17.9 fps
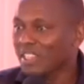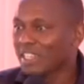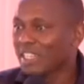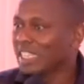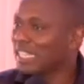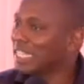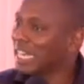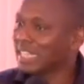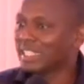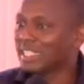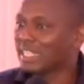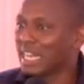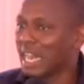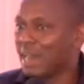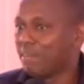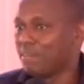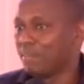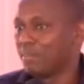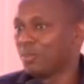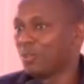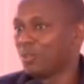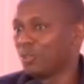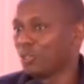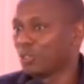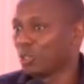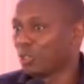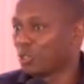It doesn't harm
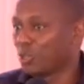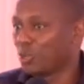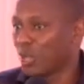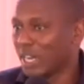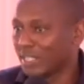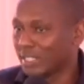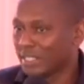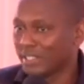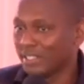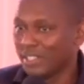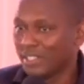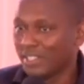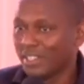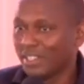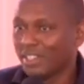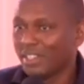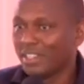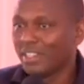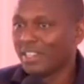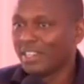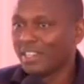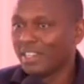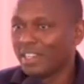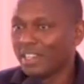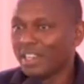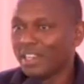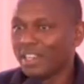to talk to us,
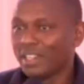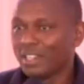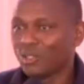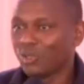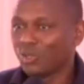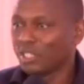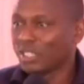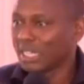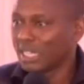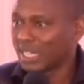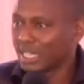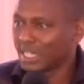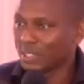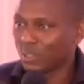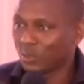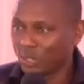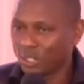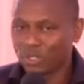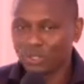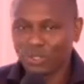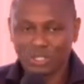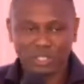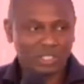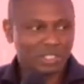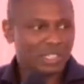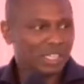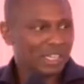uh, to generate
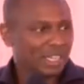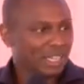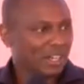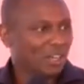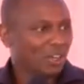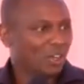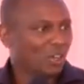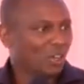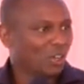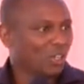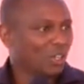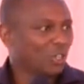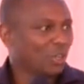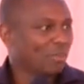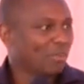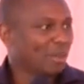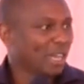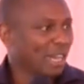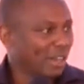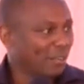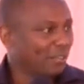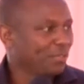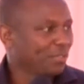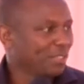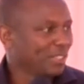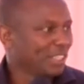questions uh, on your behalf.